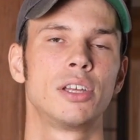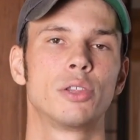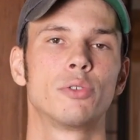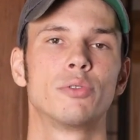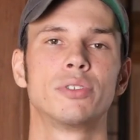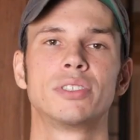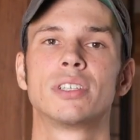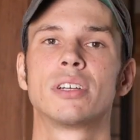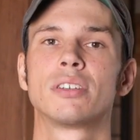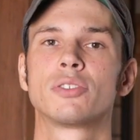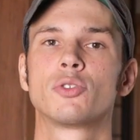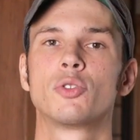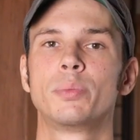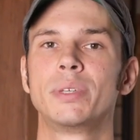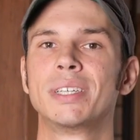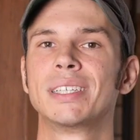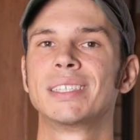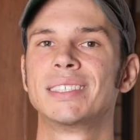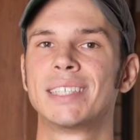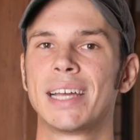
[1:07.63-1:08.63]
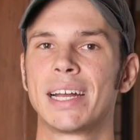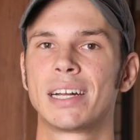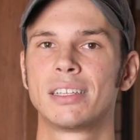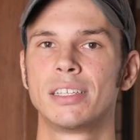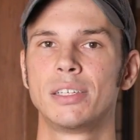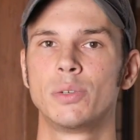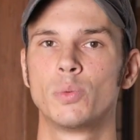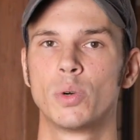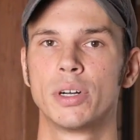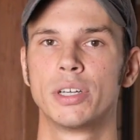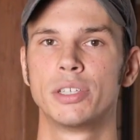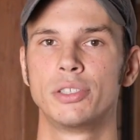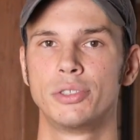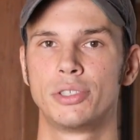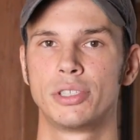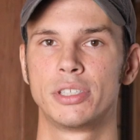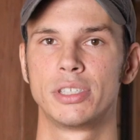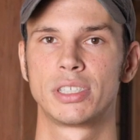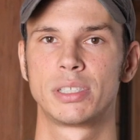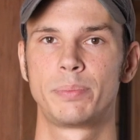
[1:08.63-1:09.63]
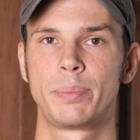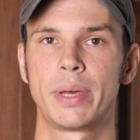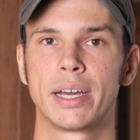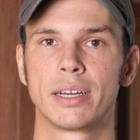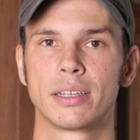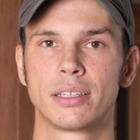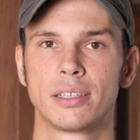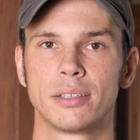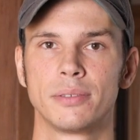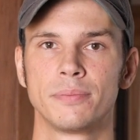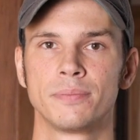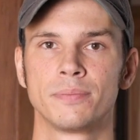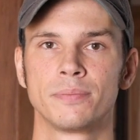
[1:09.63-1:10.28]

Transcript: the results will be exactly what you should expect.